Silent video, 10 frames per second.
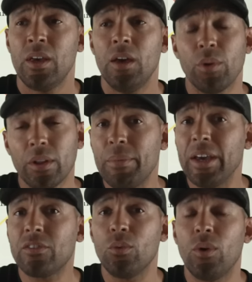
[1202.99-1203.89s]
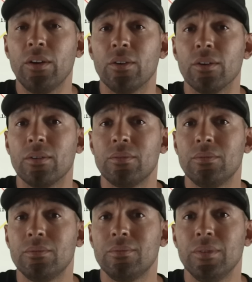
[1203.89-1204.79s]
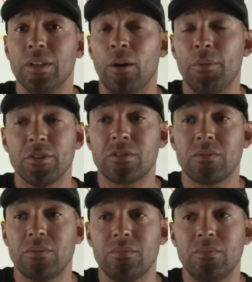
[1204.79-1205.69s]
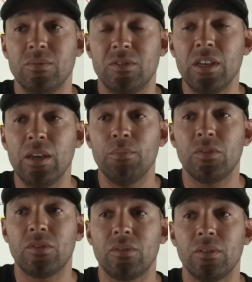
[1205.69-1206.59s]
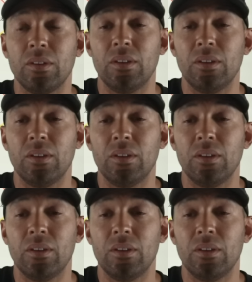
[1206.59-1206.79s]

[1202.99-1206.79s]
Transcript: It really makes you wonder. It almost seems